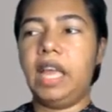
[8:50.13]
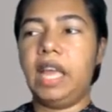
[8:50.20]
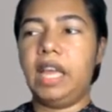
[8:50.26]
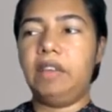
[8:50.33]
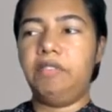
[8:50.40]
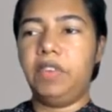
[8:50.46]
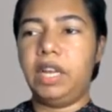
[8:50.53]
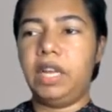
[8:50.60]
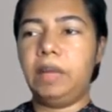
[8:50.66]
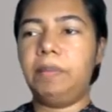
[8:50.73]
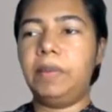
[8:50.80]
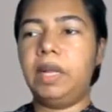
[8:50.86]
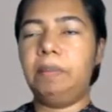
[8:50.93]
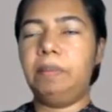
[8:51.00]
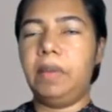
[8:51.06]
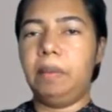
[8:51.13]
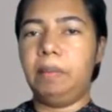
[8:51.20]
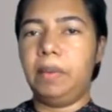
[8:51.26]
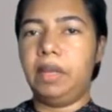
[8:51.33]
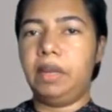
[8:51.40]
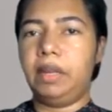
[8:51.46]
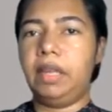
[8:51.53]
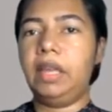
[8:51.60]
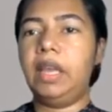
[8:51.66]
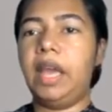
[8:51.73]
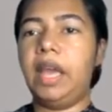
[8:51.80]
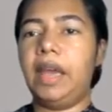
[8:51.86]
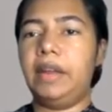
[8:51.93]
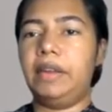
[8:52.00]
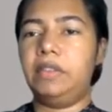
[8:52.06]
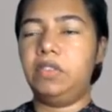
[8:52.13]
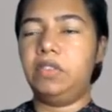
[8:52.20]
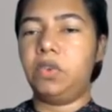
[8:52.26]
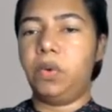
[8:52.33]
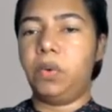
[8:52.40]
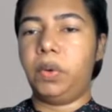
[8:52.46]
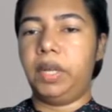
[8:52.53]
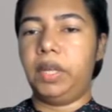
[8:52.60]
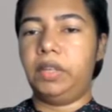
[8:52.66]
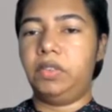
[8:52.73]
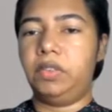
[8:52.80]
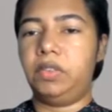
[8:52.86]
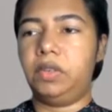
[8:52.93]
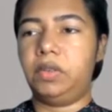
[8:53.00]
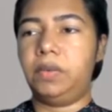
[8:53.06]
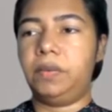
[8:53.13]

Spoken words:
available memory and storage.